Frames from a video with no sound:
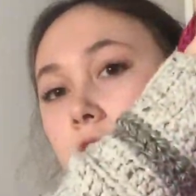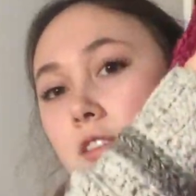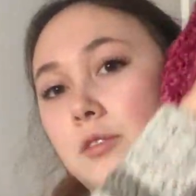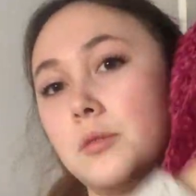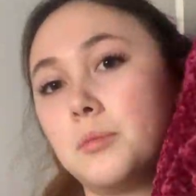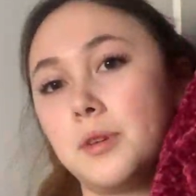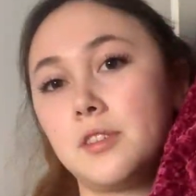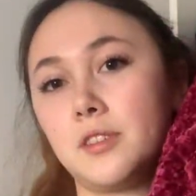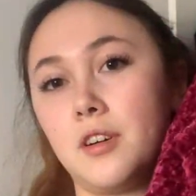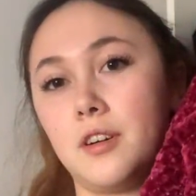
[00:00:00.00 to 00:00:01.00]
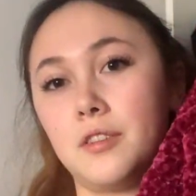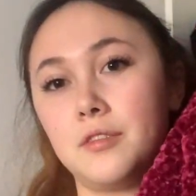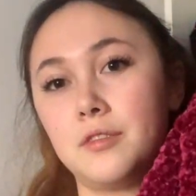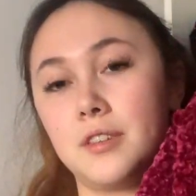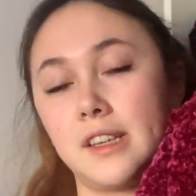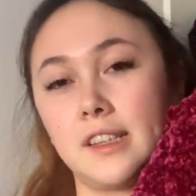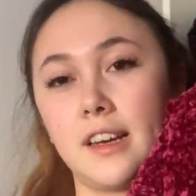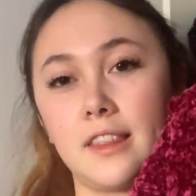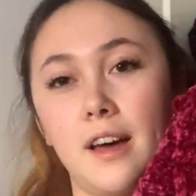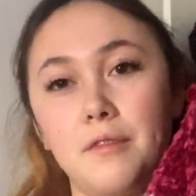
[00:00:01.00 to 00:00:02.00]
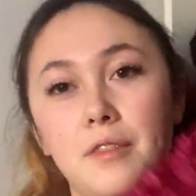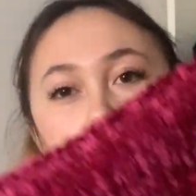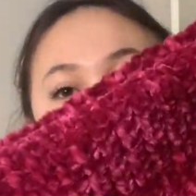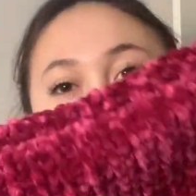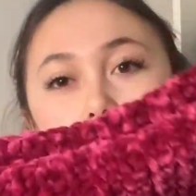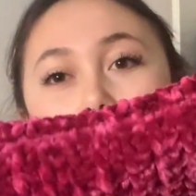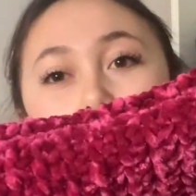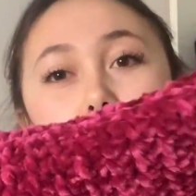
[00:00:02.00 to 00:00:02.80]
Super soft. It's like that velvet yarn.